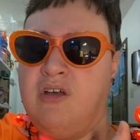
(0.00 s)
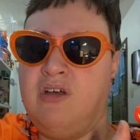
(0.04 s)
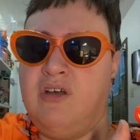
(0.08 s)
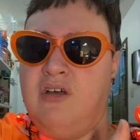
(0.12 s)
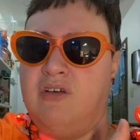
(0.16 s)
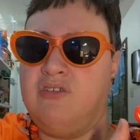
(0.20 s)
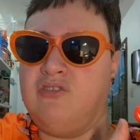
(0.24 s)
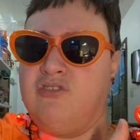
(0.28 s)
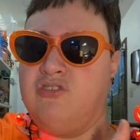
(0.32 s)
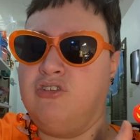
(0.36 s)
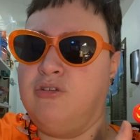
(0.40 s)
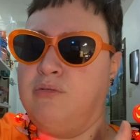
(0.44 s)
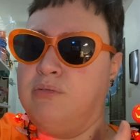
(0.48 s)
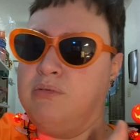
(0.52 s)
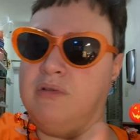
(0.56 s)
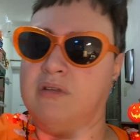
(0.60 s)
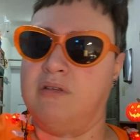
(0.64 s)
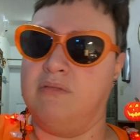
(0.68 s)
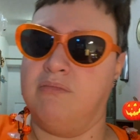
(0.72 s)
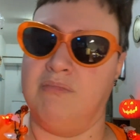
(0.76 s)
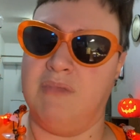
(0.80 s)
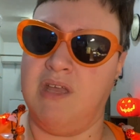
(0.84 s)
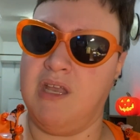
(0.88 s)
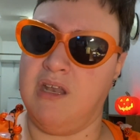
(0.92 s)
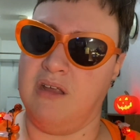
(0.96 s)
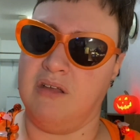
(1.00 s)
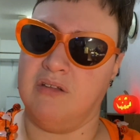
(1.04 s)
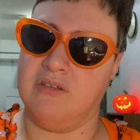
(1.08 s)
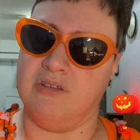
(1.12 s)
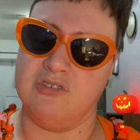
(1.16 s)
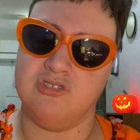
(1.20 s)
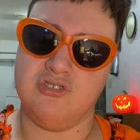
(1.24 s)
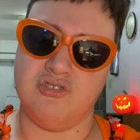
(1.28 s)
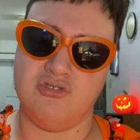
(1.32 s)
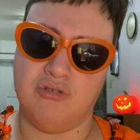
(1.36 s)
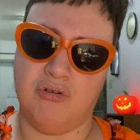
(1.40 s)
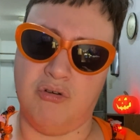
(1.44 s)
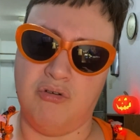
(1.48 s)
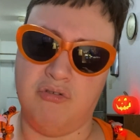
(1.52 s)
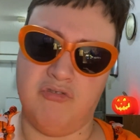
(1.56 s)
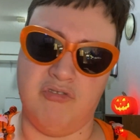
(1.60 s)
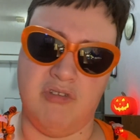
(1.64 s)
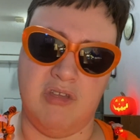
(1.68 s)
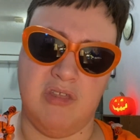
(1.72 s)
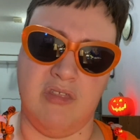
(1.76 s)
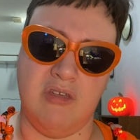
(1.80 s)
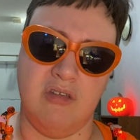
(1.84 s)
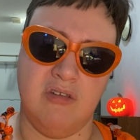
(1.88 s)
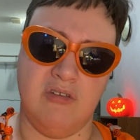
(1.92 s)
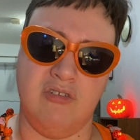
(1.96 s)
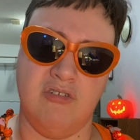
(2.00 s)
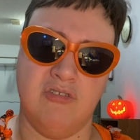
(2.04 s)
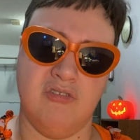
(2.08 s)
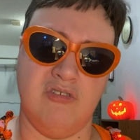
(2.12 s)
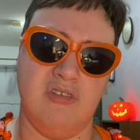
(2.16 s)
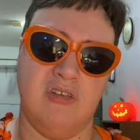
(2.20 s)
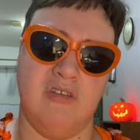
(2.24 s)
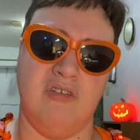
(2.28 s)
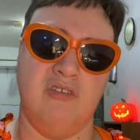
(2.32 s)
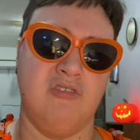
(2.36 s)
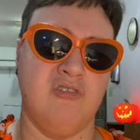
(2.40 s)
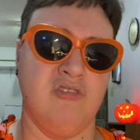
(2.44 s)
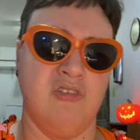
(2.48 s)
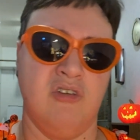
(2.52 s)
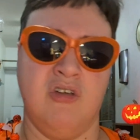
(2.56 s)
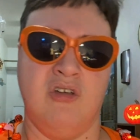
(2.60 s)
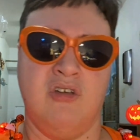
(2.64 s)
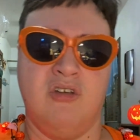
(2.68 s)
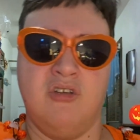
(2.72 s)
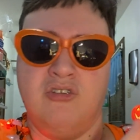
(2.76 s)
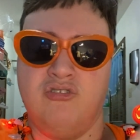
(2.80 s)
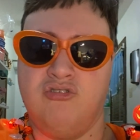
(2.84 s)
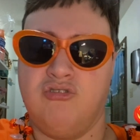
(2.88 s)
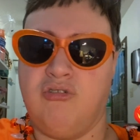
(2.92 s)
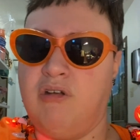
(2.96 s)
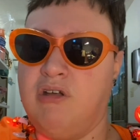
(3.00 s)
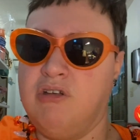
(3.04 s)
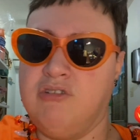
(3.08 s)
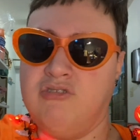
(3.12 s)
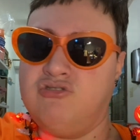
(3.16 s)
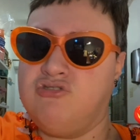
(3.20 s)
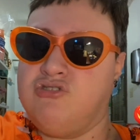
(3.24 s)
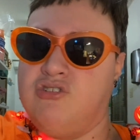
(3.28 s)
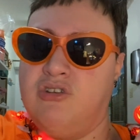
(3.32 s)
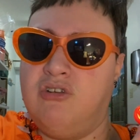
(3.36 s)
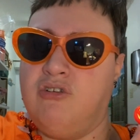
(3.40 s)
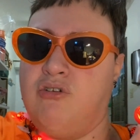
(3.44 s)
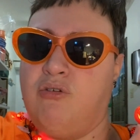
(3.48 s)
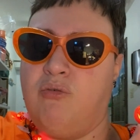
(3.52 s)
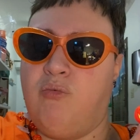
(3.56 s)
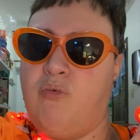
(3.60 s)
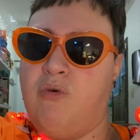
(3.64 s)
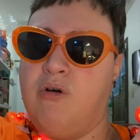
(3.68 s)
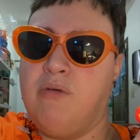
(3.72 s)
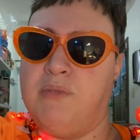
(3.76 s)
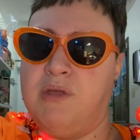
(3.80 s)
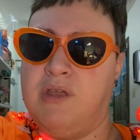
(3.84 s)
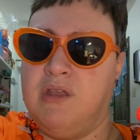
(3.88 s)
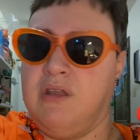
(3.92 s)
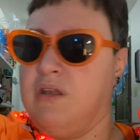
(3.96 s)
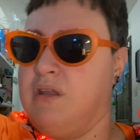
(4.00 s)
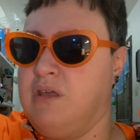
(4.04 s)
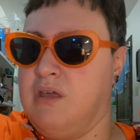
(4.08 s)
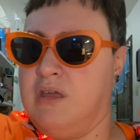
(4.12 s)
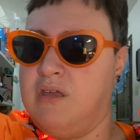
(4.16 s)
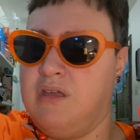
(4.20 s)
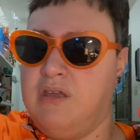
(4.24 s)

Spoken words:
a stupid, meaningless trophy that just says transgender woman,